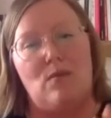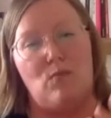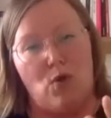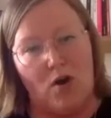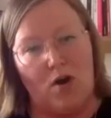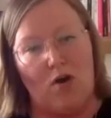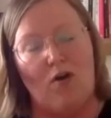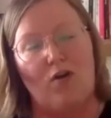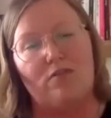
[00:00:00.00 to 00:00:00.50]

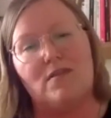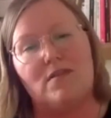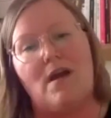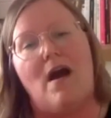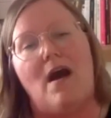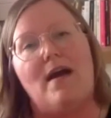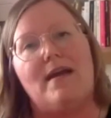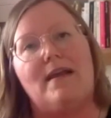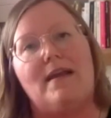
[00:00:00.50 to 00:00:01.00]
were on the
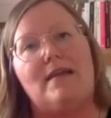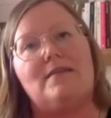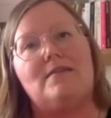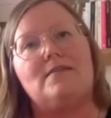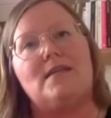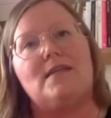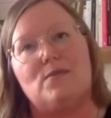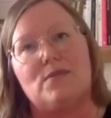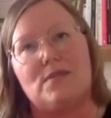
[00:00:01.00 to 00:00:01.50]

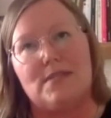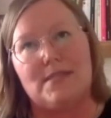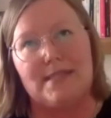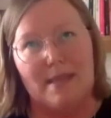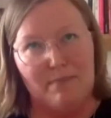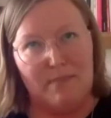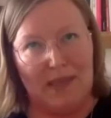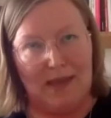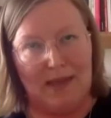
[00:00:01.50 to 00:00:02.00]
island, they were
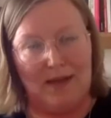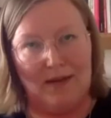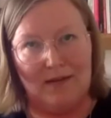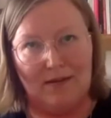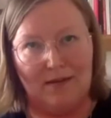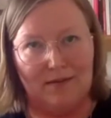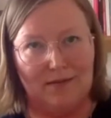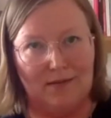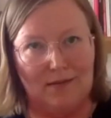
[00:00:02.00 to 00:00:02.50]
stepping
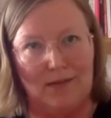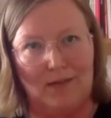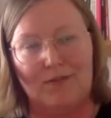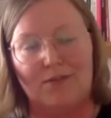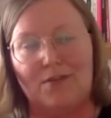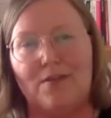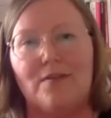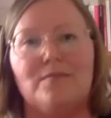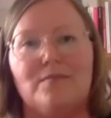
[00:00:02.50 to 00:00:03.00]

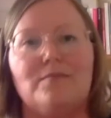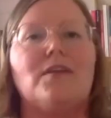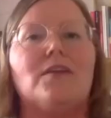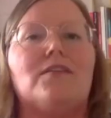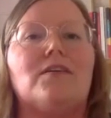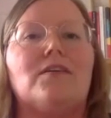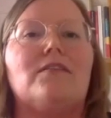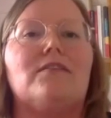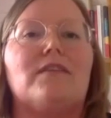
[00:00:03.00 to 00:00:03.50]
on
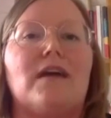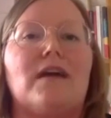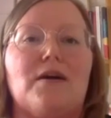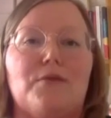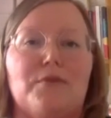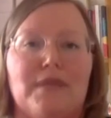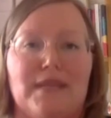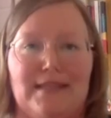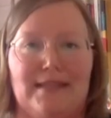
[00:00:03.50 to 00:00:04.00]
the
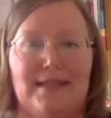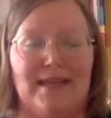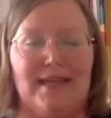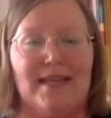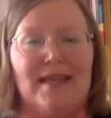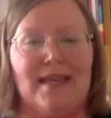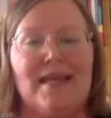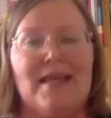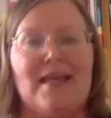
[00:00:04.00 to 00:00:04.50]
ground, and
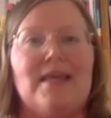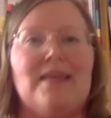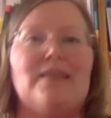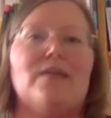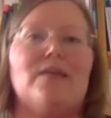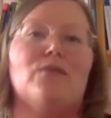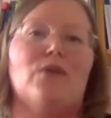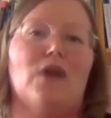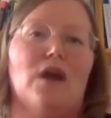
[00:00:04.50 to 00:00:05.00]
they
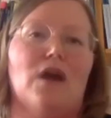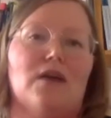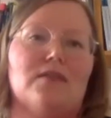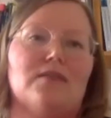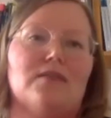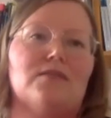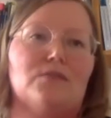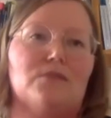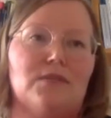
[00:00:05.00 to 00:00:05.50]
were
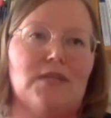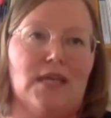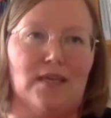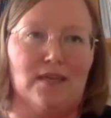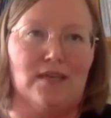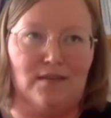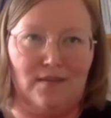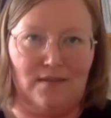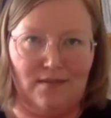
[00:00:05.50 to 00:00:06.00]
asked to
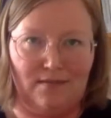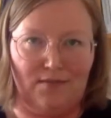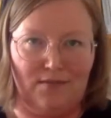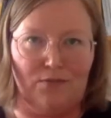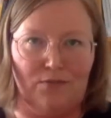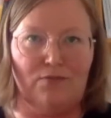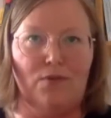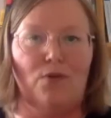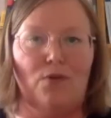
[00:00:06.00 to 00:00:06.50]
take
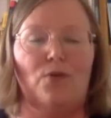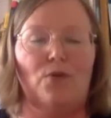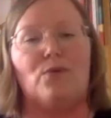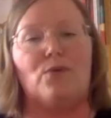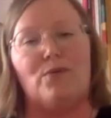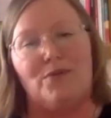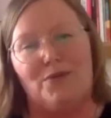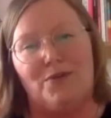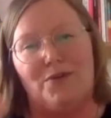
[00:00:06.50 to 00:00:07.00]
the
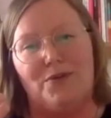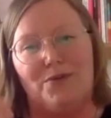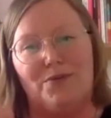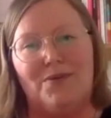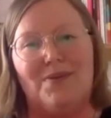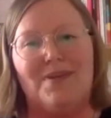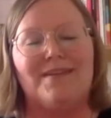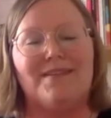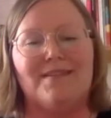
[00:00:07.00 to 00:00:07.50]
role,
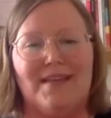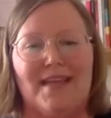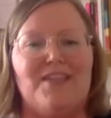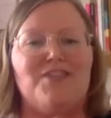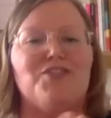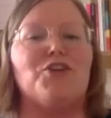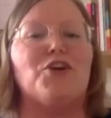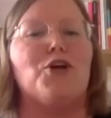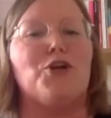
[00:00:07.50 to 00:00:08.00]

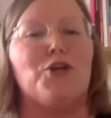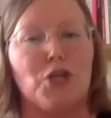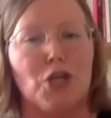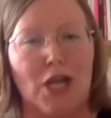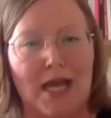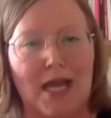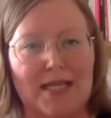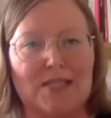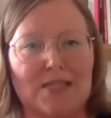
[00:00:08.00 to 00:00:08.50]

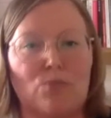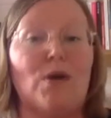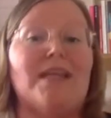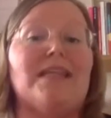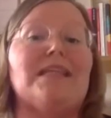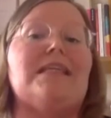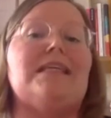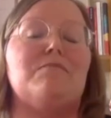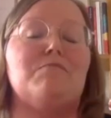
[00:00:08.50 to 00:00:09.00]
internalize
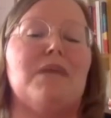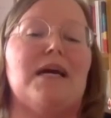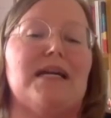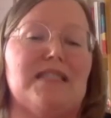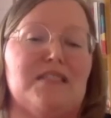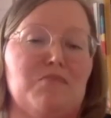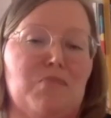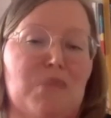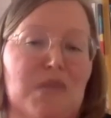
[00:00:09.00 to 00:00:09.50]
what it
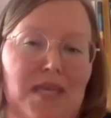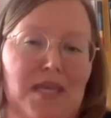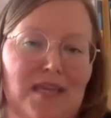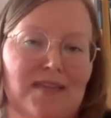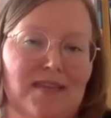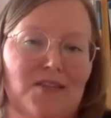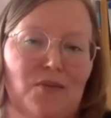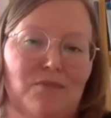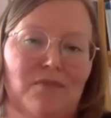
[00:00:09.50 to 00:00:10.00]
might be.
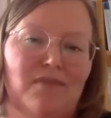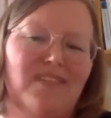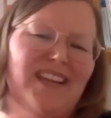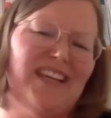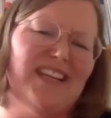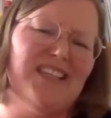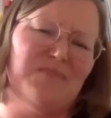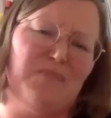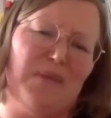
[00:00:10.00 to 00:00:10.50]
So
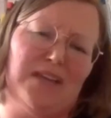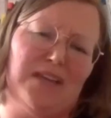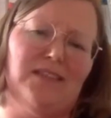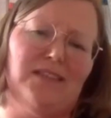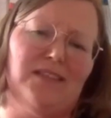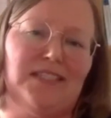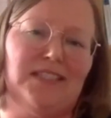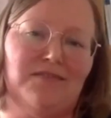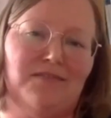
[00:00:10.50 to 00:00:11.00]
really
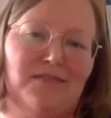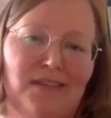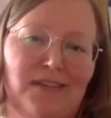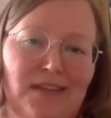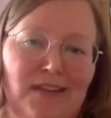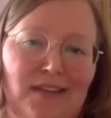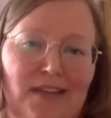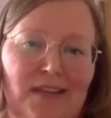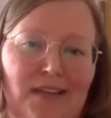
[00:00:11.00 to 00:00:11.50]
speculative
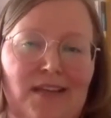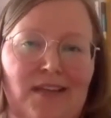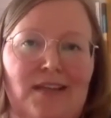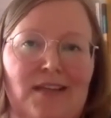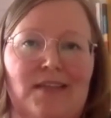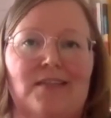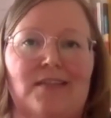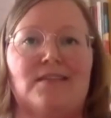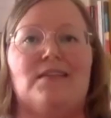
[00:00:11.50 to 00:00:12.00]

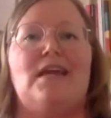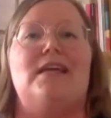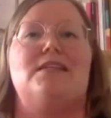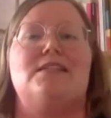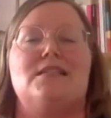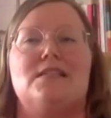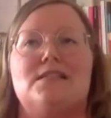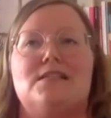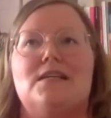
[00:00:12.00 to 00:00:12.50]

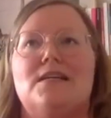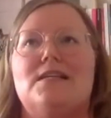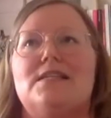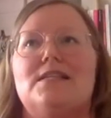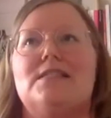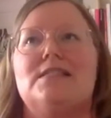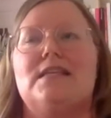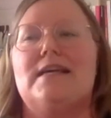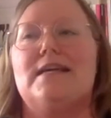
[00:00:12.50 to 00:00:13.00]

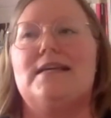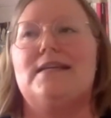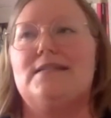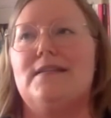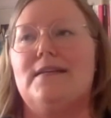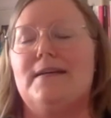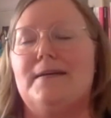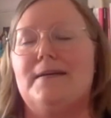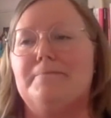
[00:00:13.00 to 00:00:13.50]
exercise. And